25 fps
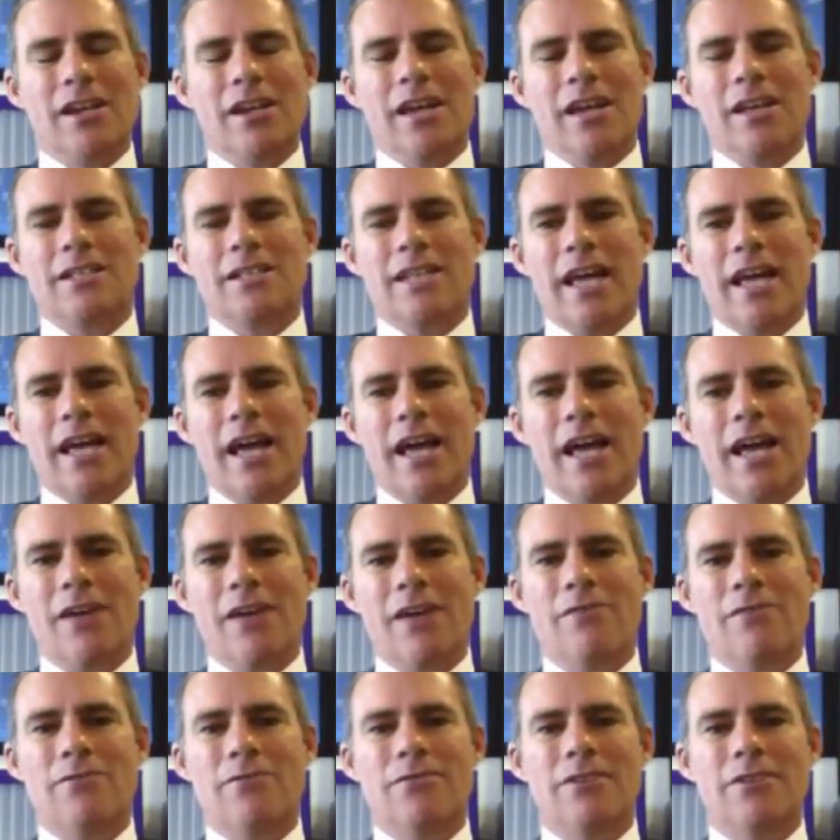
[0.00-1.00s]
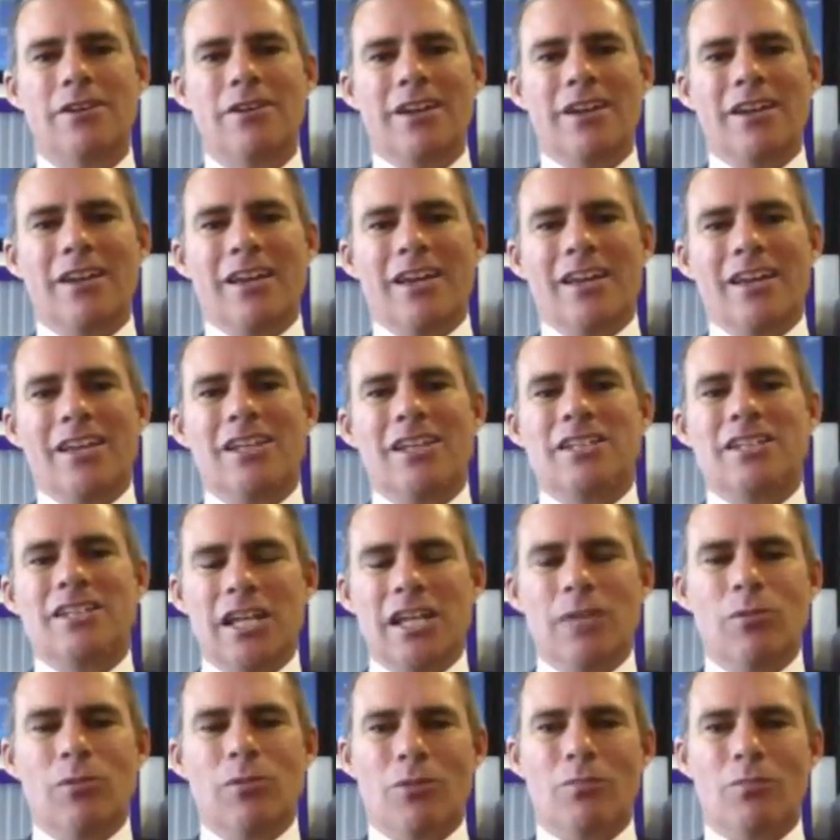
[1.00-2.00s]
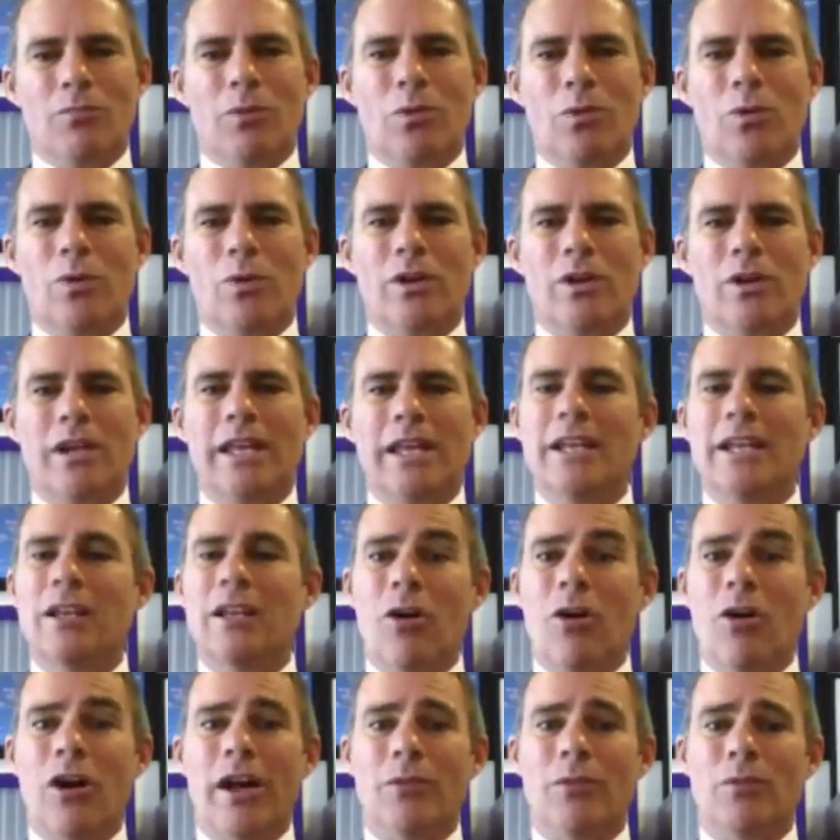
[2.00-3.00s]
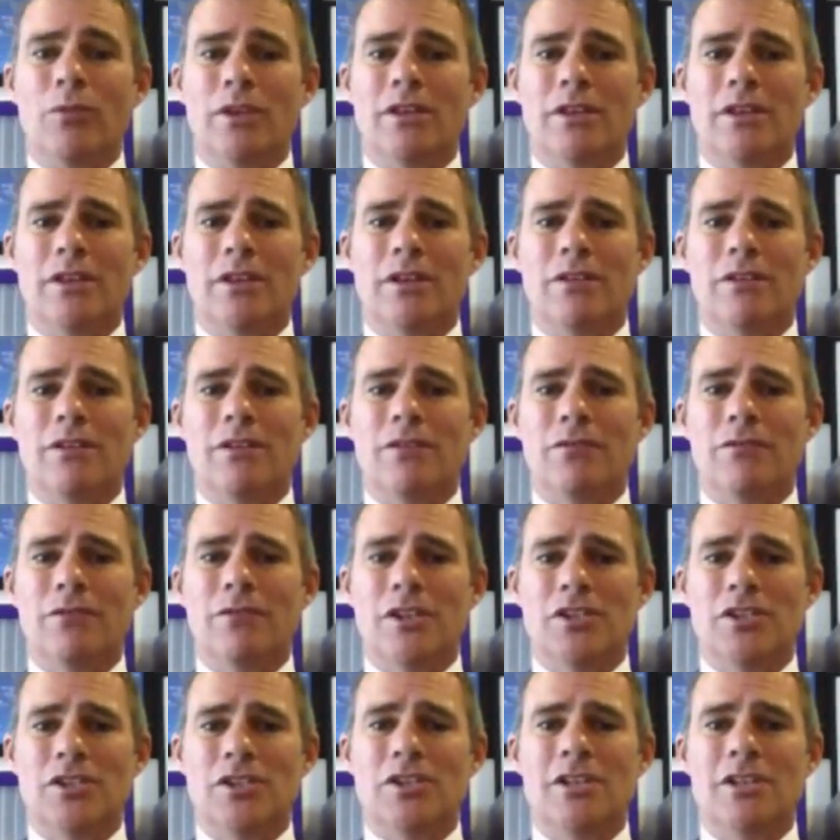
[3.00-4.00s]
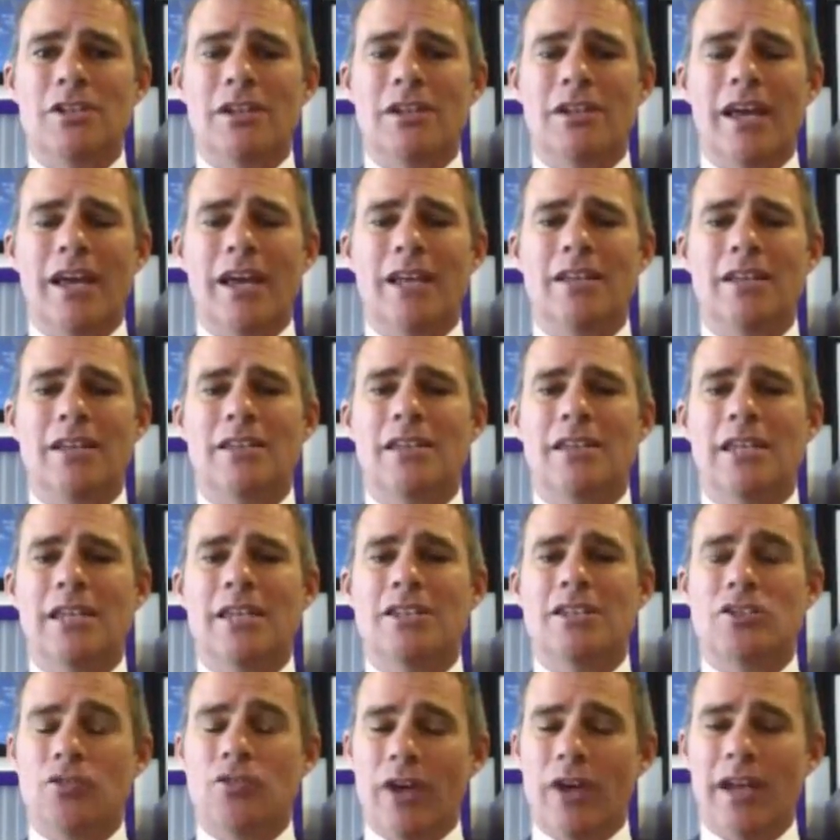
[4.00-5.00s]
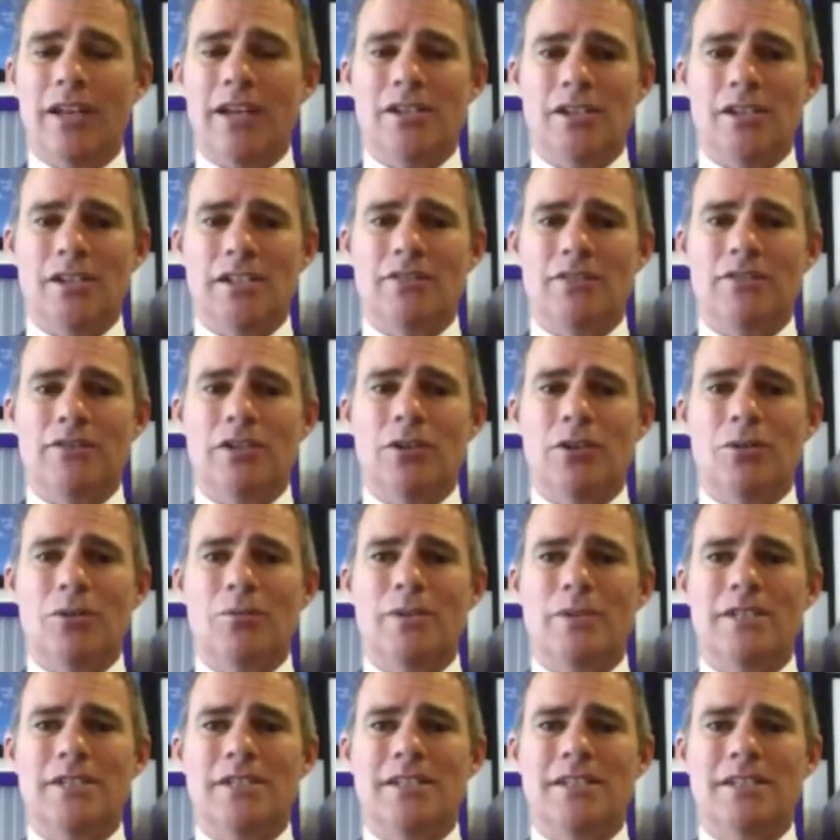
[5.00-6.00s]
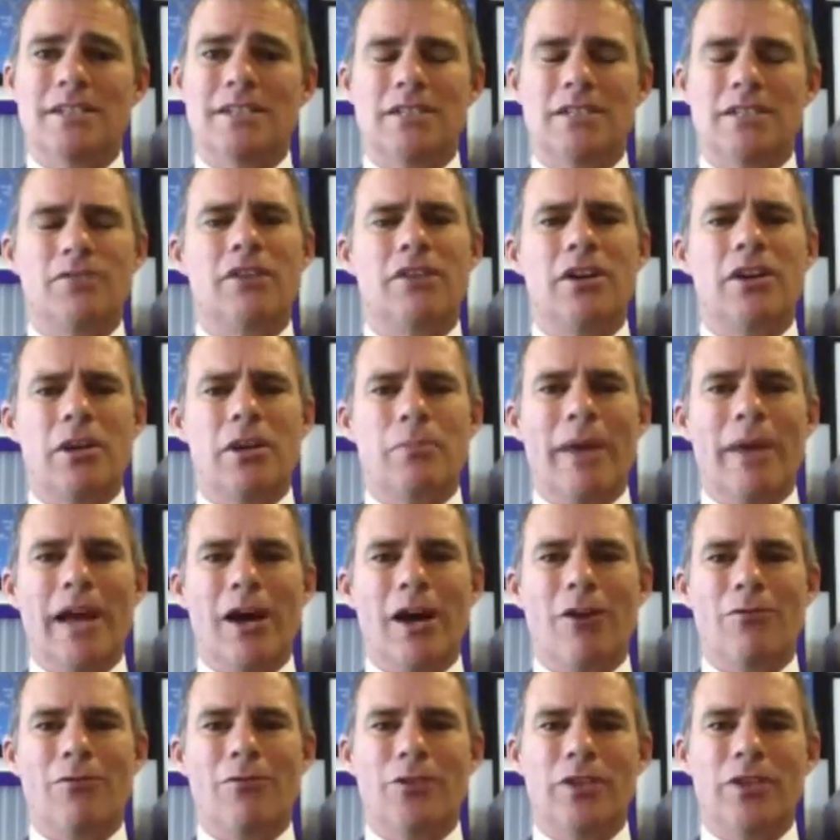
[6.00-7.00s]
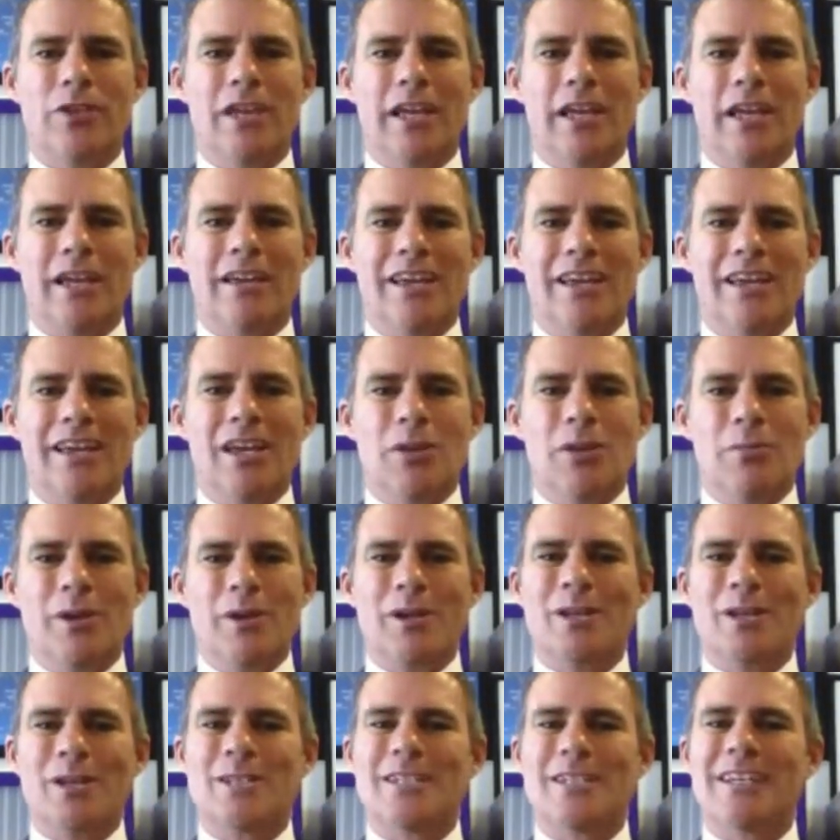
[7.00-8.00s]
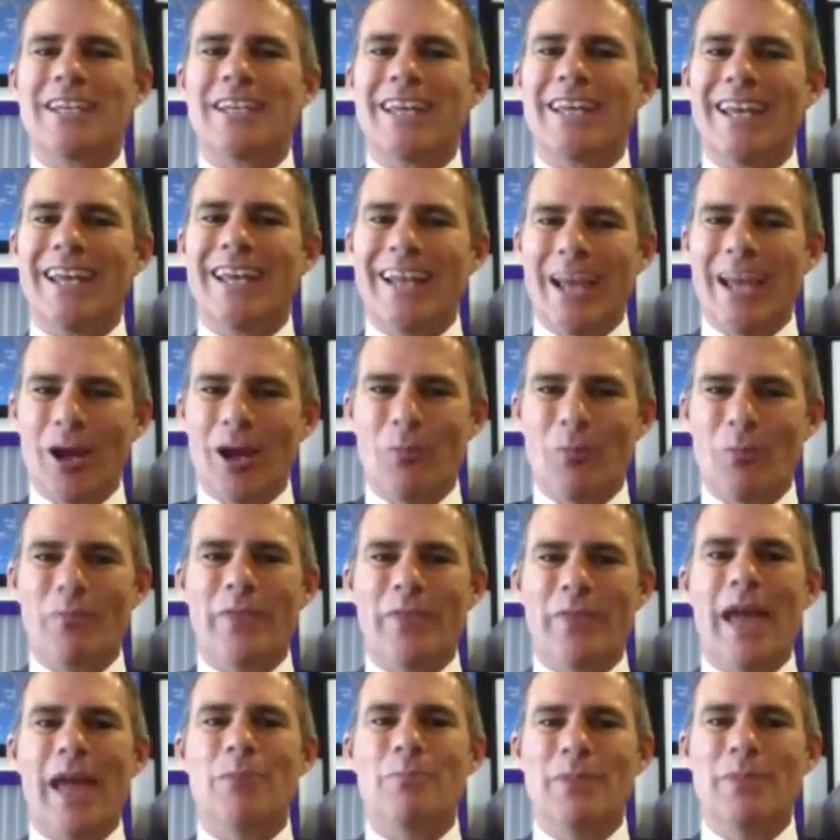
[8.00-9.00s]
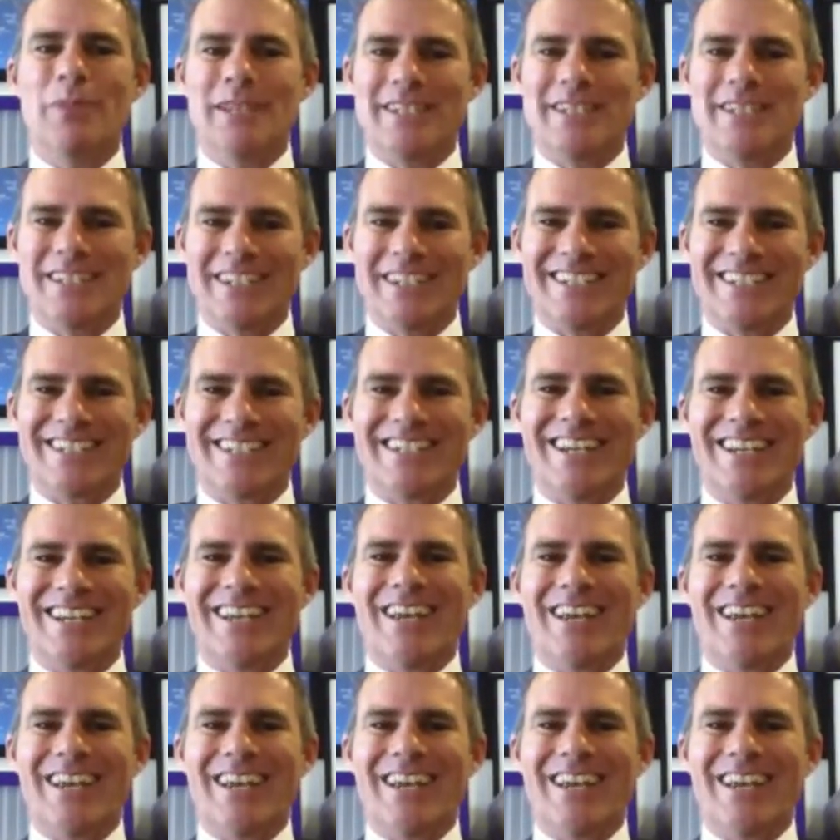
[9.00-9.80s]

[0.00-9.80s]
and to have your team on board and in line with the, the vision and the strategies for your business is a very powerful thing because it can help that business